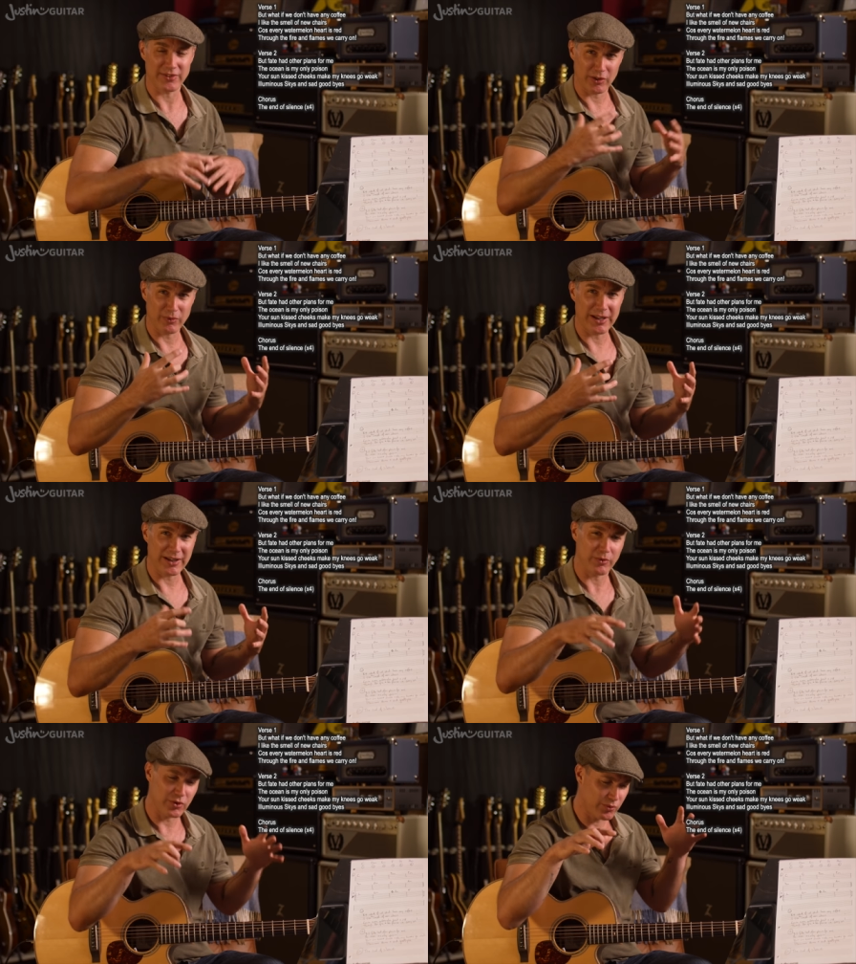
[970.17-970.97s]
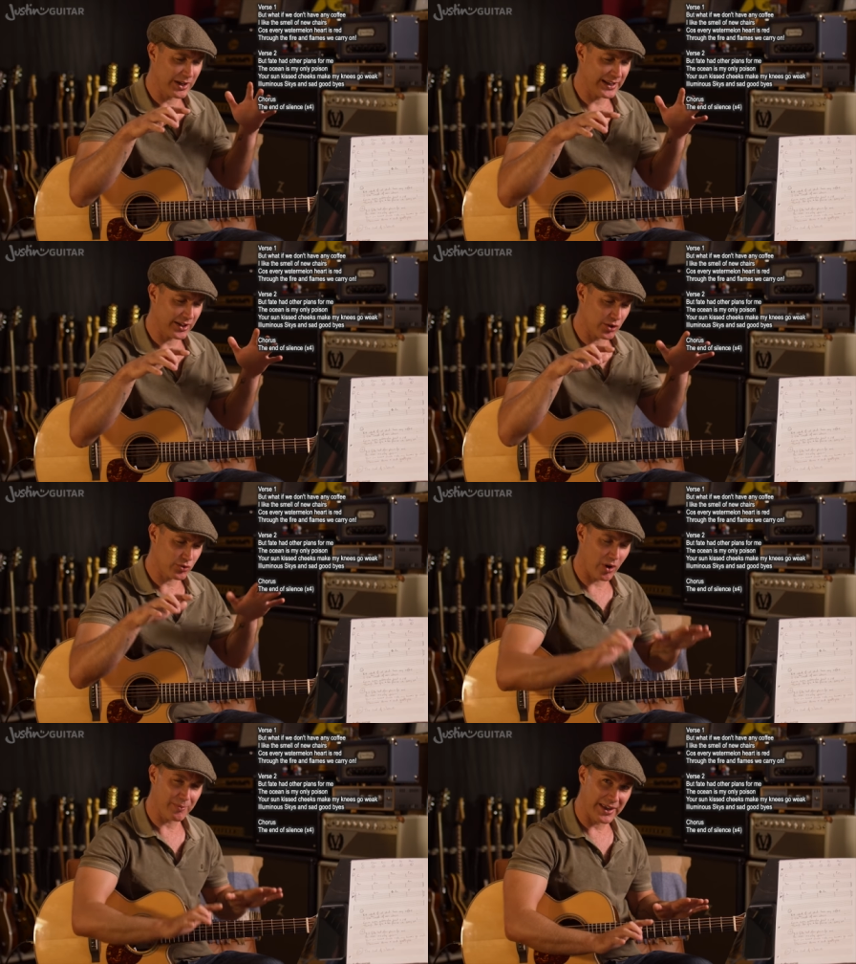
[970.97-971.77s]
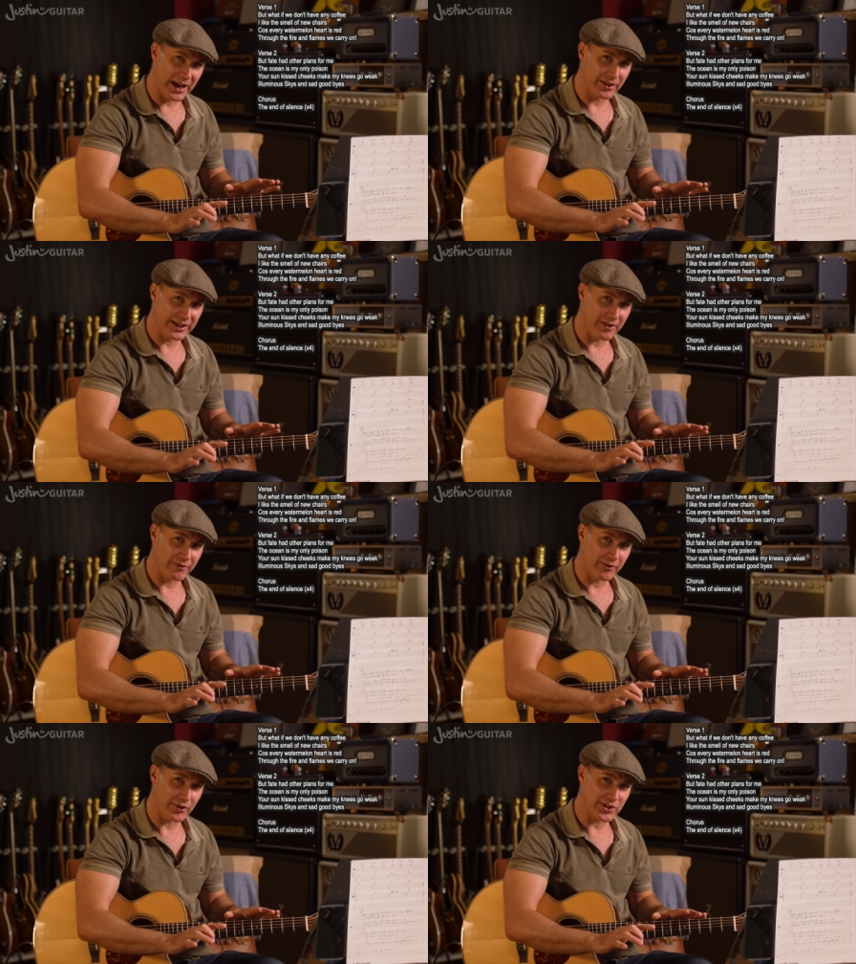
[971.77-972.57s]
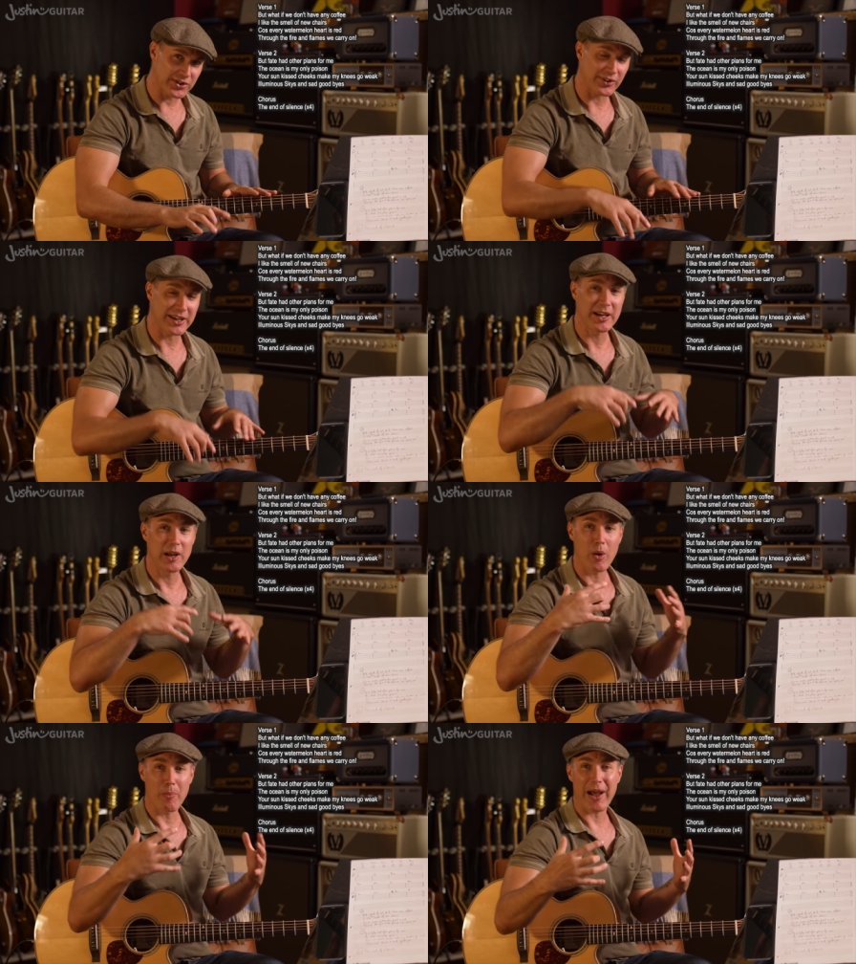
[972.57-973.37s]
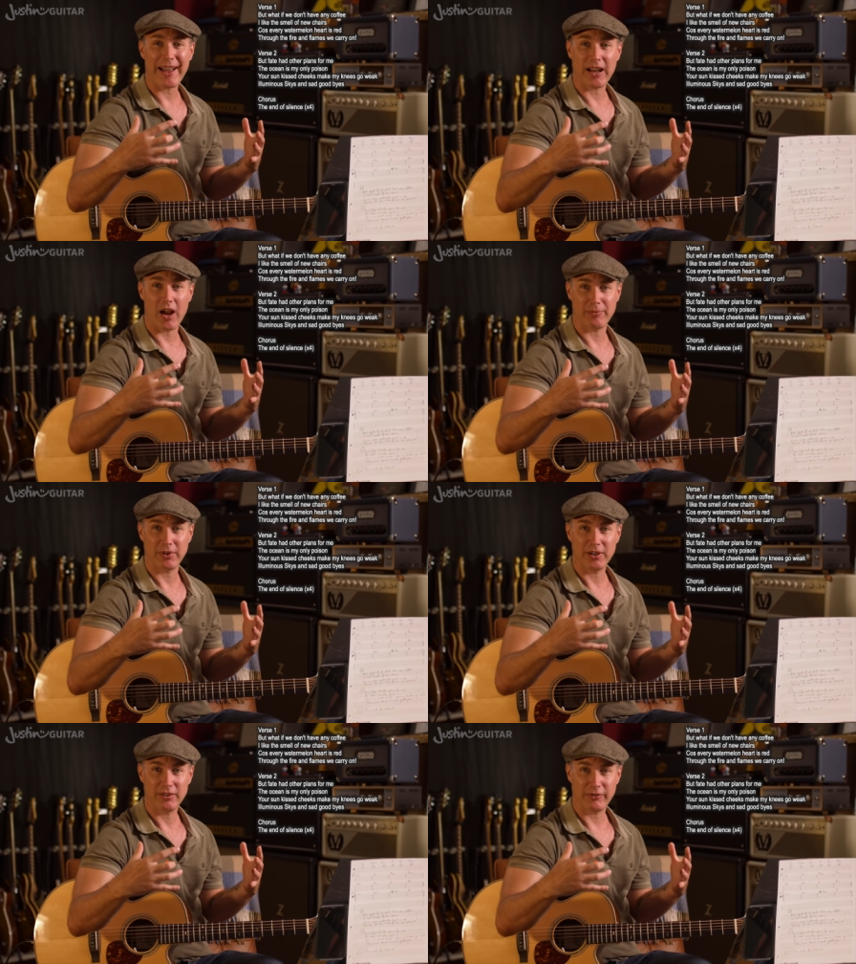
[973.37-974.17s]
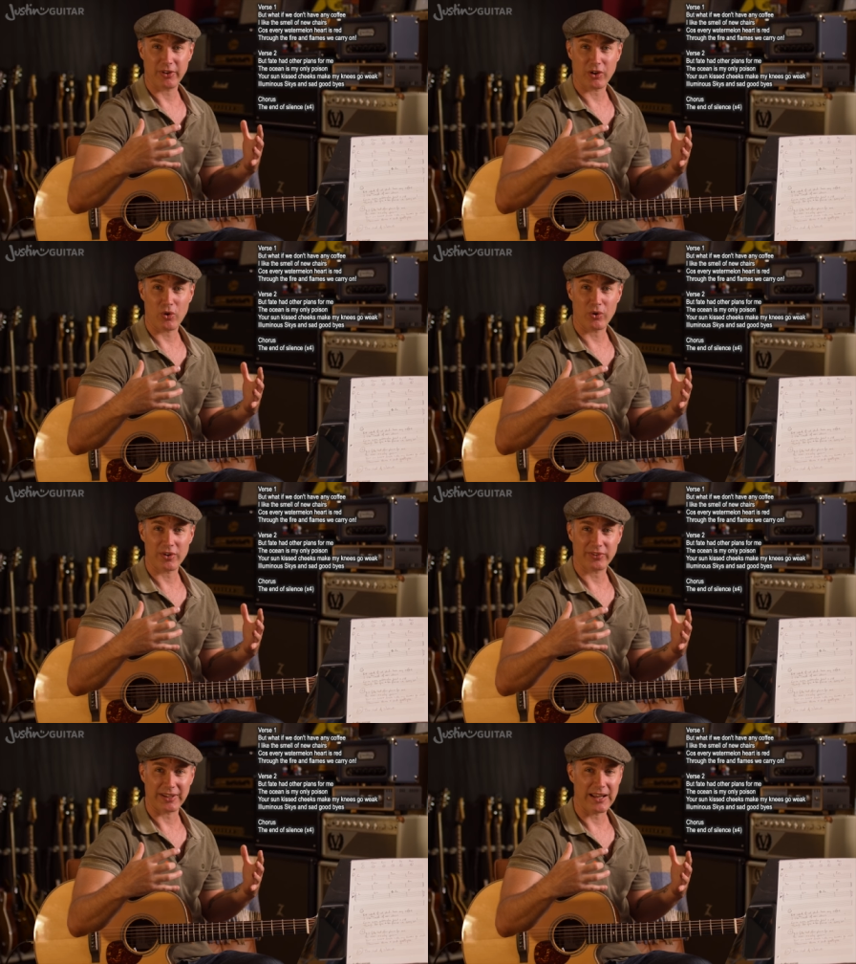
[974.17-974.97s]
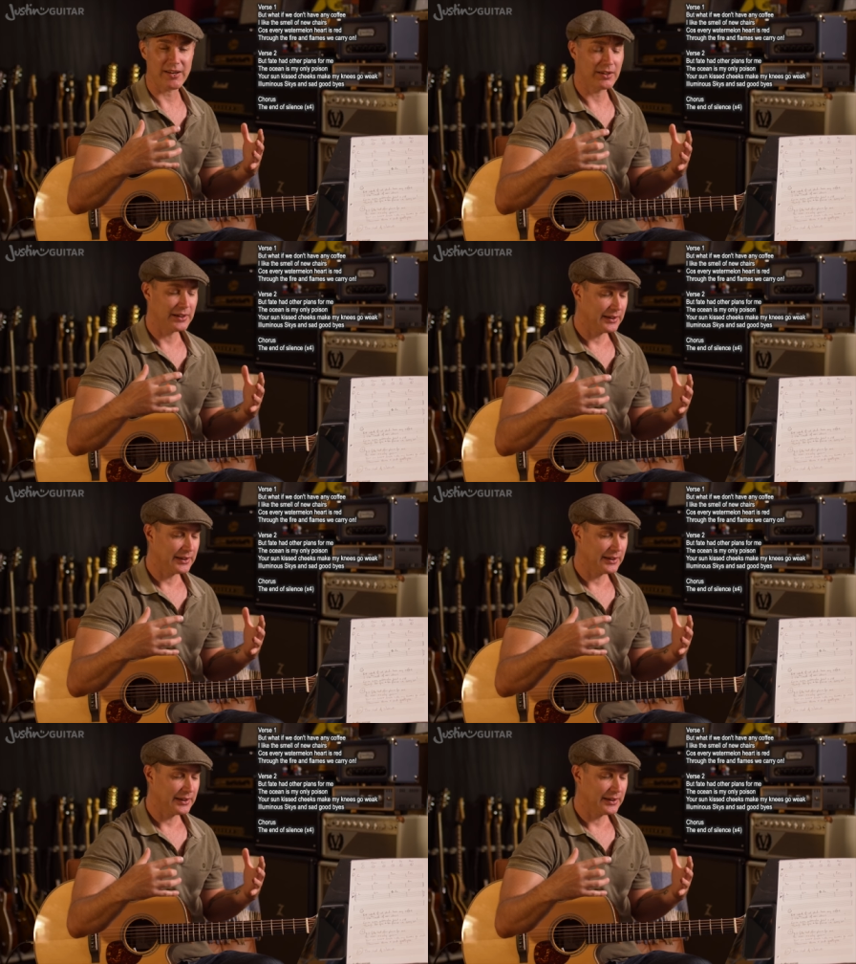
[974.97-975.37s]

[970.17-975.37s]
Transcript: So re it's really going to drop down again for verse three, back up for the chorus again.